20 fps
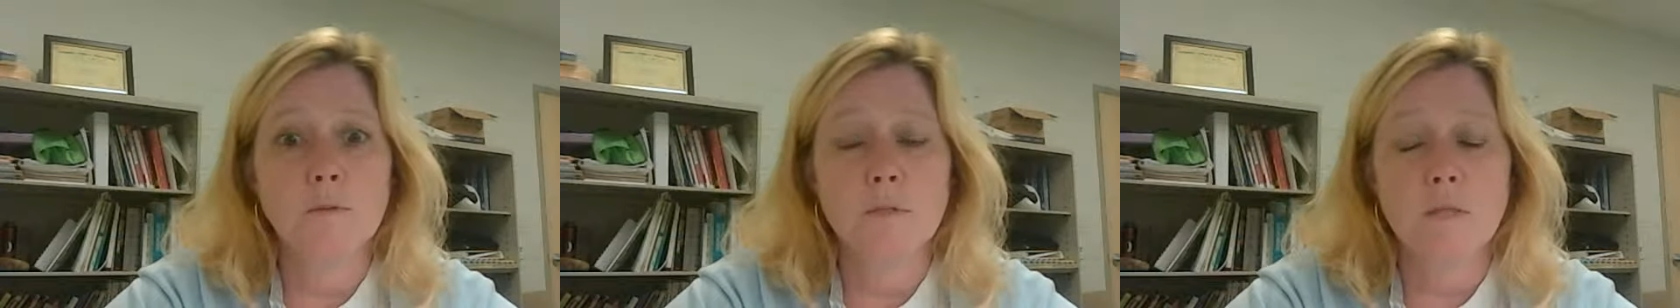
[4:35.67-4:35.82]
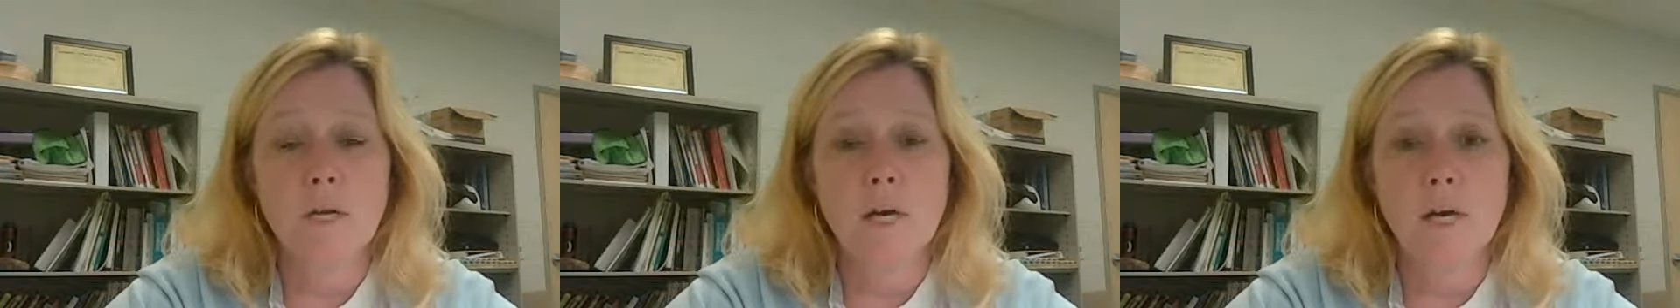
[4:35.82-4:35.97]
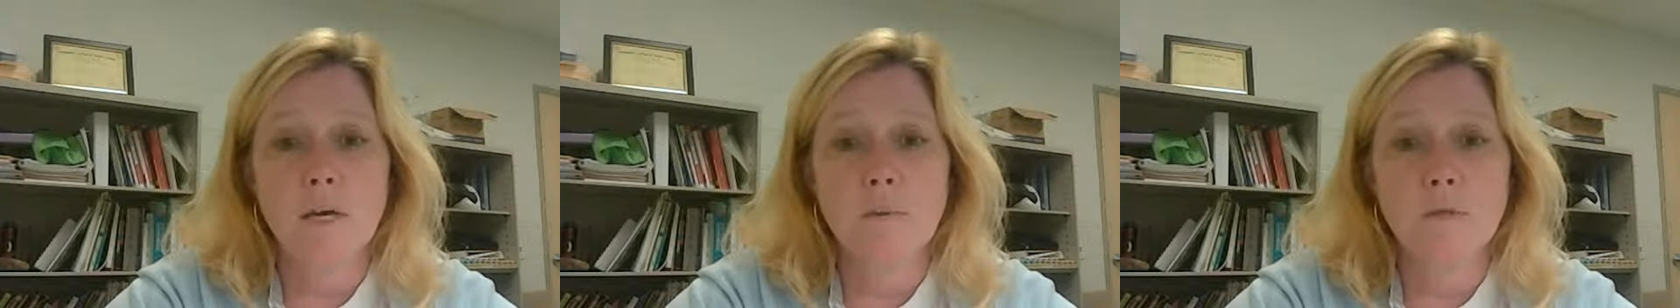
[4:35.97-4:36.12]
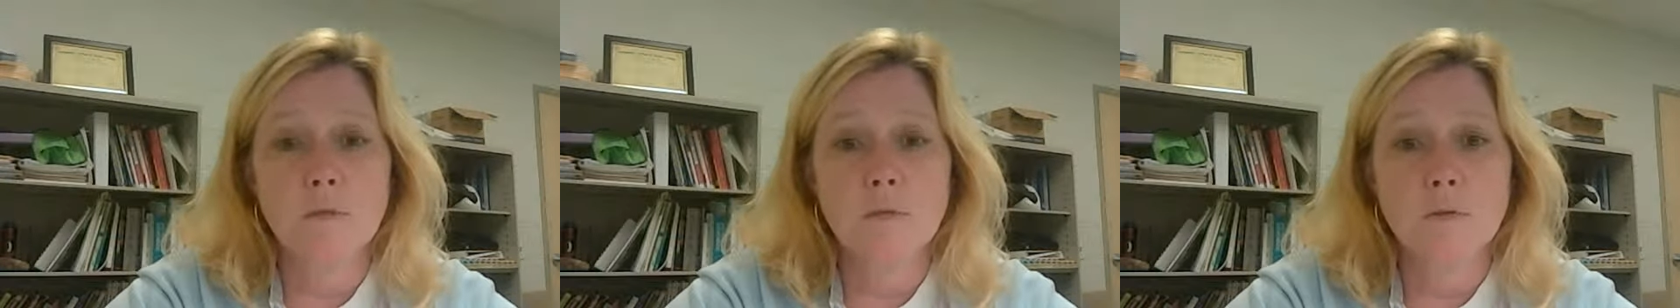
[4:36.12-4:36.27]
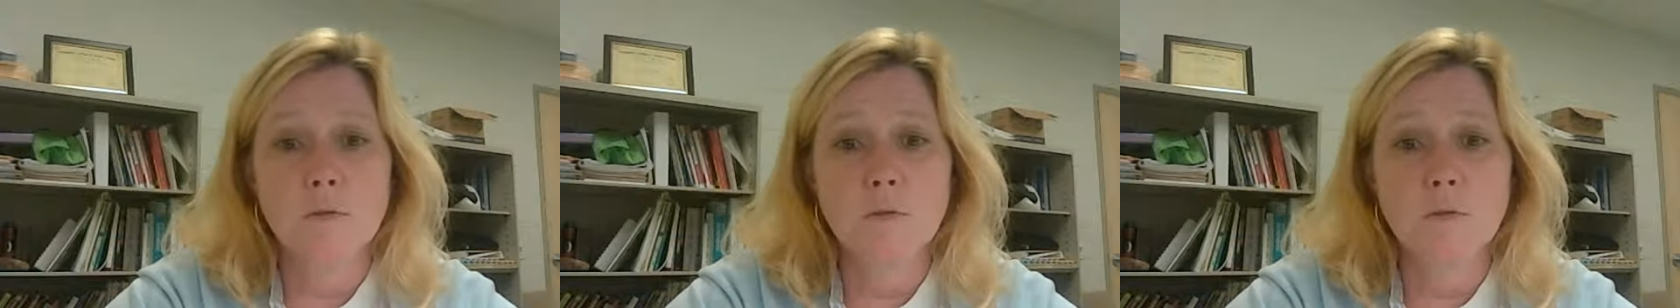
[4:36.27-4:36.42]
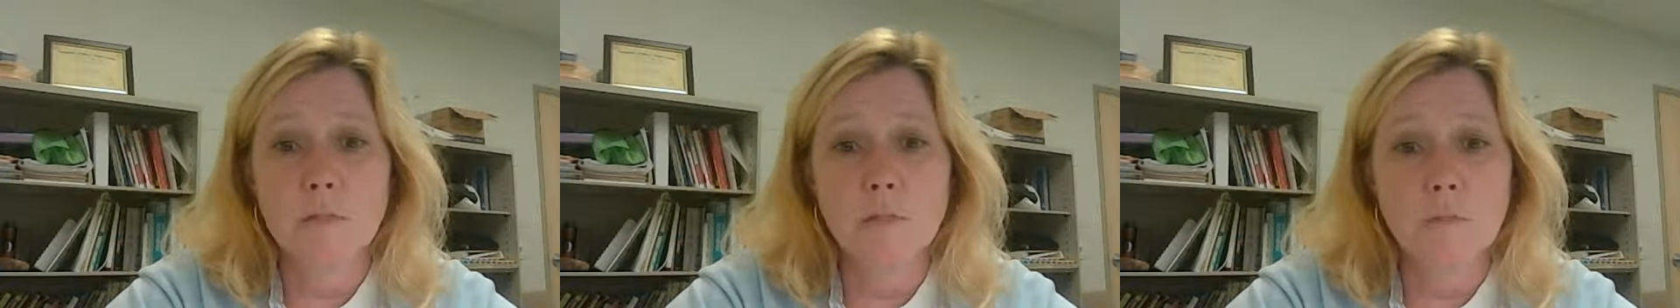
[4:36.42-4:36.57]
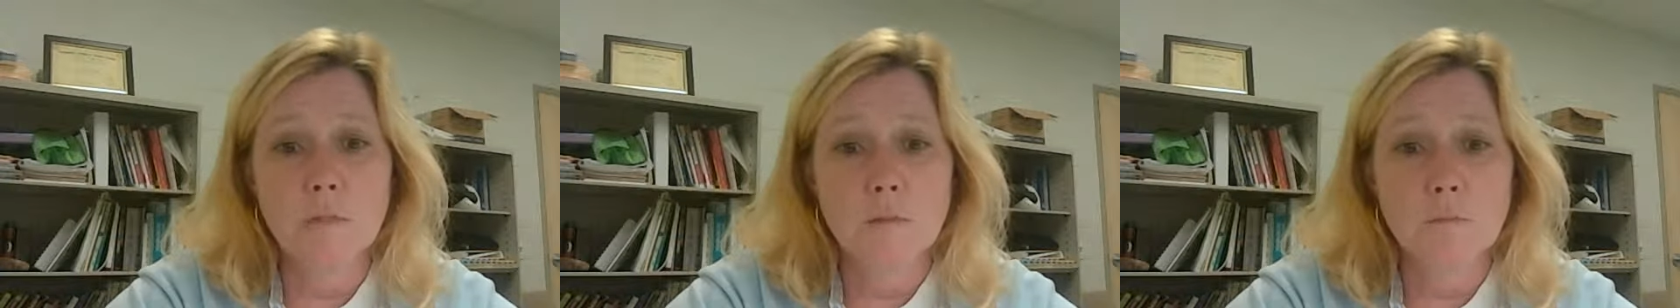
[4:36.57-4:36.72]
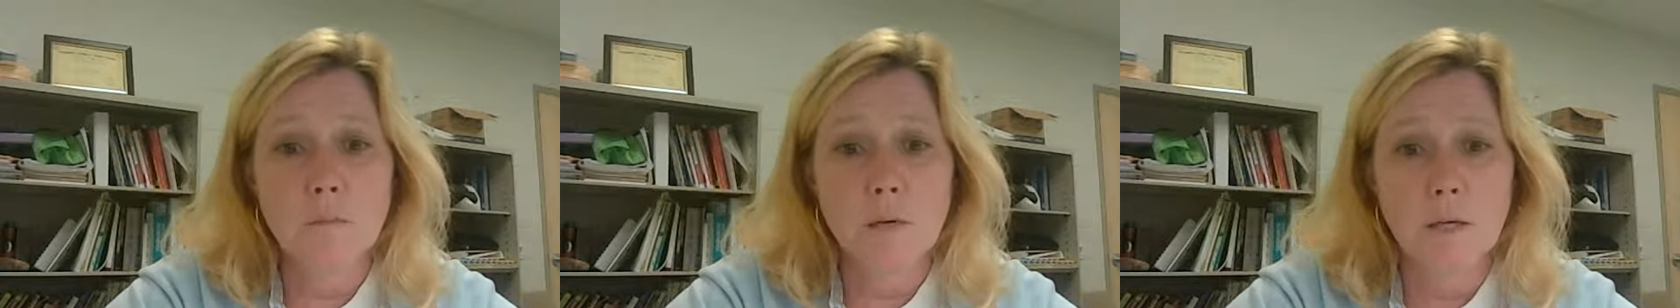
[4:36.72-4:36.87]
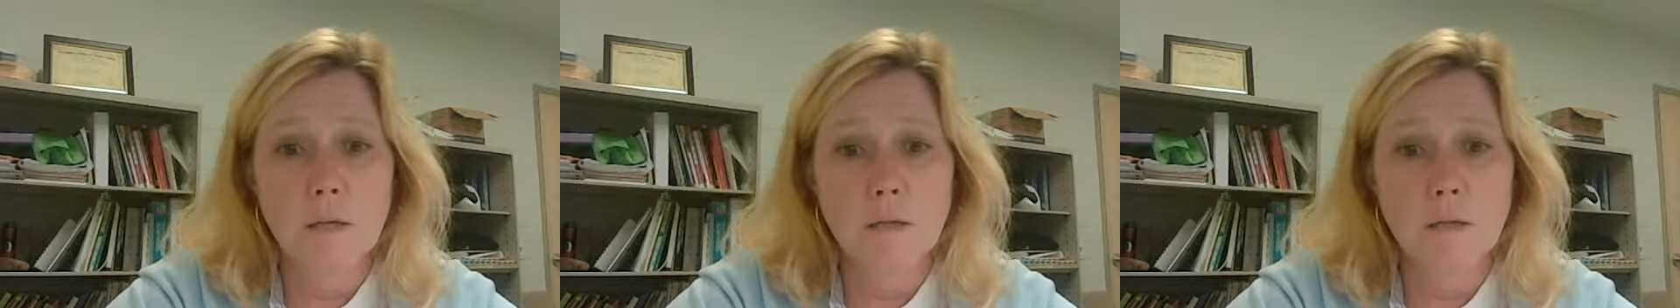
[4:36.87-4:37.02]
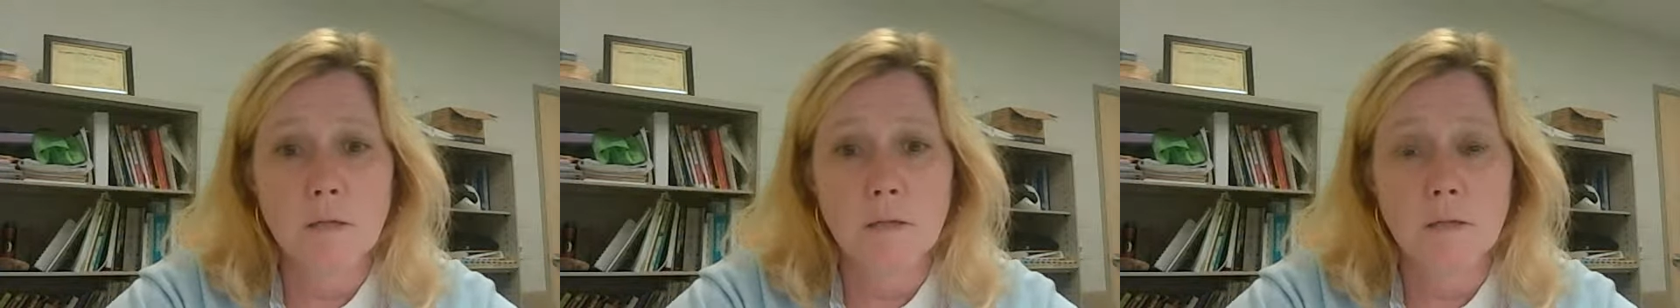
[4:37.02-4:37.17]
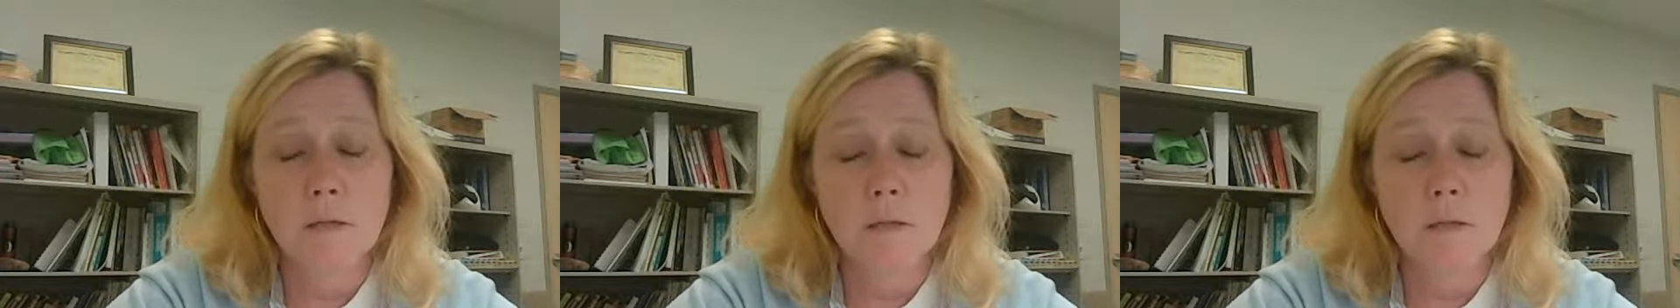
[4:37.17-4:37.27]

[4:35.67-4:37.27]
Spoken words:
times during this month